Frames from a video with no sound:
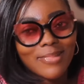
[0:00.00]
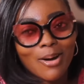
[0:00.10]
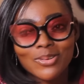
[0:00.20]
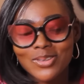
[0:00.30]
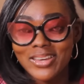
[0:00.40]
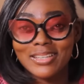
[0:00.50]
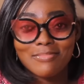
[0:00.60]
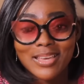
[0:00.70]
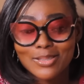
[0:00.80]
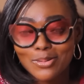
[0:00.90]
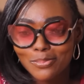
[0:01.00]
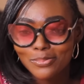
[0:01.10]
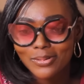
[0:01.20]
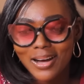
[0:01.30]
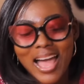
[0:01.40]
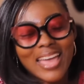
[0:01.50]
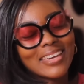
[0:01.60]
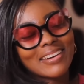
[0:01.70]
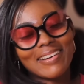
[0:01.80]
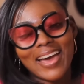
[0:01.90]
I was already messed up. I
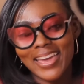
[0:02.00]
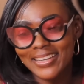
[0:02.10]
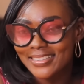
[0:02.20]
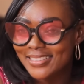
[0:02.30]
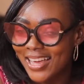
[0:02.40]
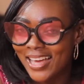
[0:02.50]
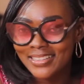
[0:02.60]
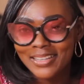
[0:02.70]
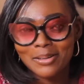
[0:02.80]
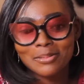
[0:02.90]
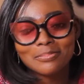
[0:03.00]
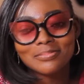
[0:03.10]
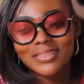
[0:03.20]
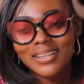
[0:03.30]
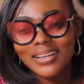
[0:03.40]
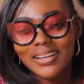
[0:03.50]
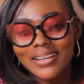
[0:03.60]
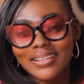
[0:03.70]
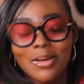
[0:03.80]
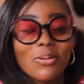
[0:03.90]
cried and
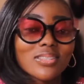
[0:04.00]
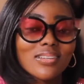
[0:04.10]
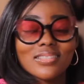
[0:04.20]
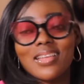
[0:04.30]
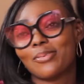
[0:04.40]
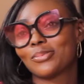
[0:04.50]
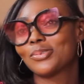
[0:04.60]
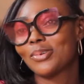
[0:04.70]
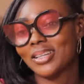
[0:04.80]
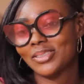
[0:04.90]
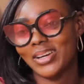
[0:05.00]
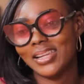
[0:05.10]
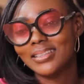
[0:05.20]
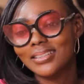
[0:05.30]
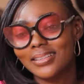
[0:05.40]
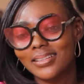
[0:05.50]
there was nothing I could do actually.